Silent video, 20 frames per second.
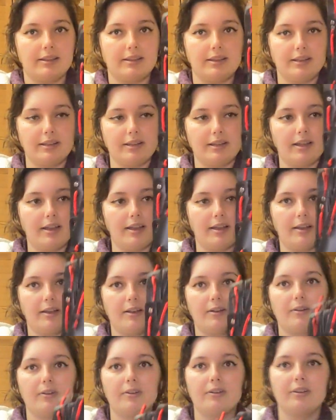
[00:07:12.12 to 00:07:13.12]
There you
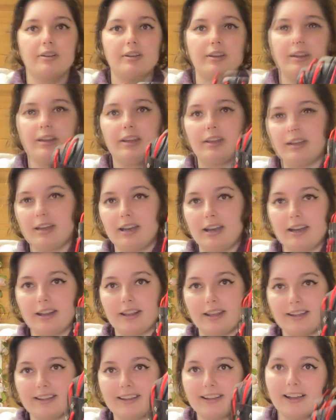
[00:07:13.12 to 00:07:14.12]
go. And
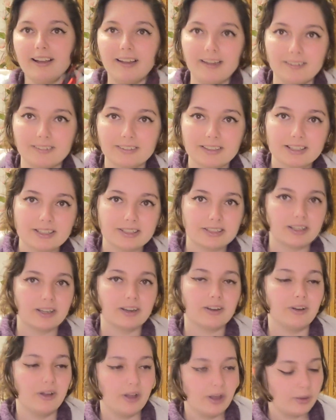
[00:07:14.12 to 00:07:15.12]
there you go.
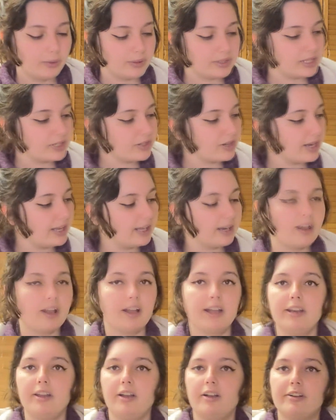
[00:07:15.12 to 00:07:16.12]
So once I try it
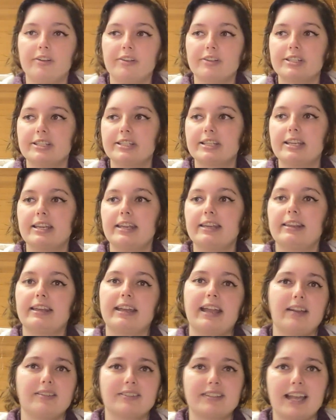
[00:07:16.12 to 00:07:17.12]
on, I'll see
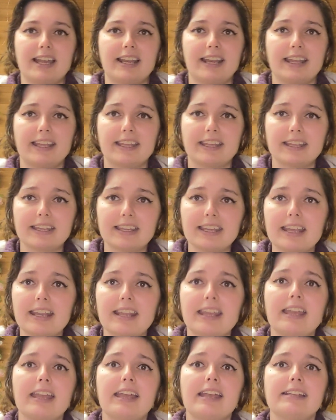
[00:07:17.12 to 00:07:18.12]
like how tight I can get
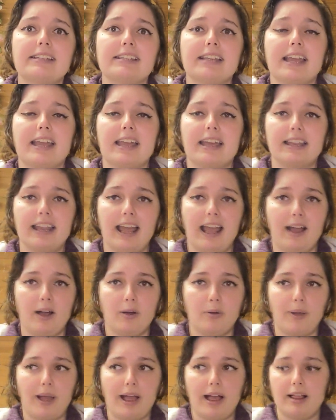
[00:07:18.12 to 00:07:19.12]
it and
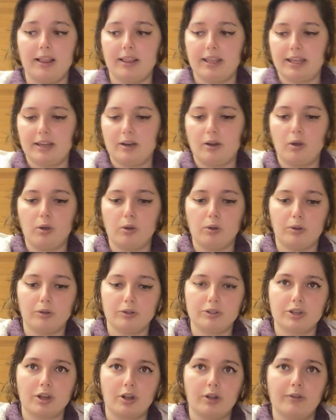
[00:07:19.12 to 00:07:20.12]
how well it
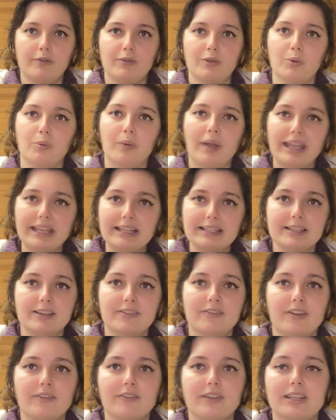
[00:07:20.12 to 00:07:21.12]
holds all of the weight
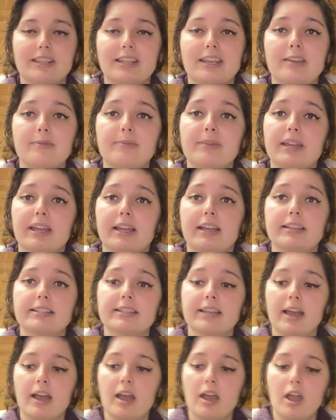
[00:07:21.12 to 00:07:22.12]
of everything,
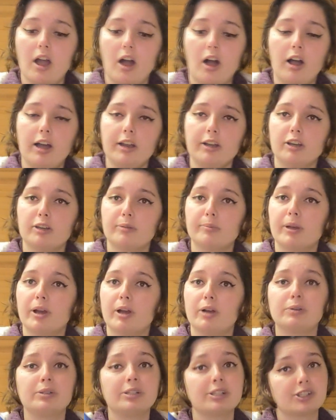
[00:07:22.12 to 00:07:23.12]
because on her
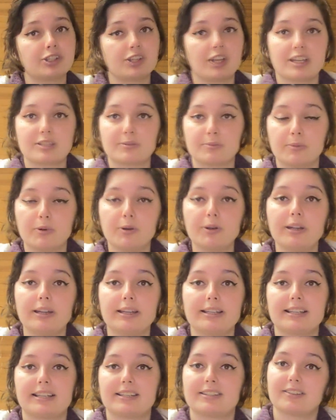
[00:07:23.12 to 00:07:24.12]
bow, she has more
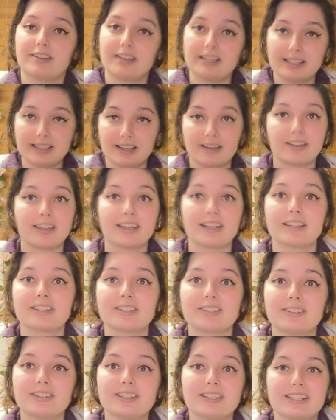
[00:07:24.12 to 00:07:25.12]
accessories that I'll get
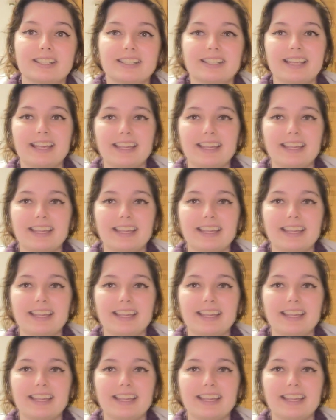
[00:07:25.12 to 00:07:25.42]
into in just a